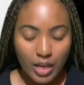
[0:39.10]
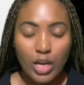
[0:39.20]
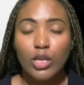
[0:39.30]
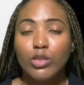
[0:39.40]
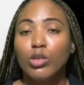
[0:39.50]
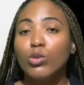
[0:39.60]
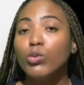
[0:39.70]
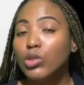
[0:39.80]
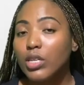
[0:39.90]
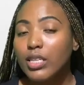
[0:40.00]
So
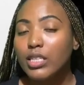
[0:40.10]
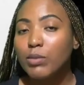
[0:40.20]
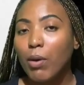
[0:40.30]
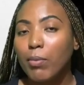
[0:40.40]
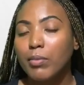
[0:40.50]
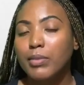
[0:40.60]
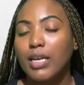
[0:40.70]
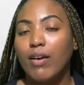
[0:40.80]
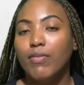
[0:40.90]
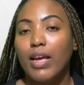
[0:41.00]
usually these problems
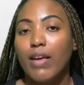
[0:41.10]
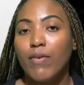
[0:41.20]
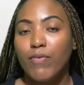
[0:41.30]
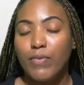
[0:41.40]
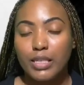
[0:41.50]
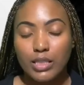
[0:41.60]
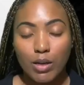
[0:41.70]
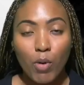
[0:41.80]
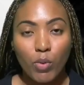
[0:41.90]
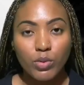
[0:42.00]
have a fixed
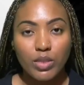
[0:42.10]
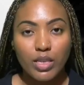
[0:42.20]
amount.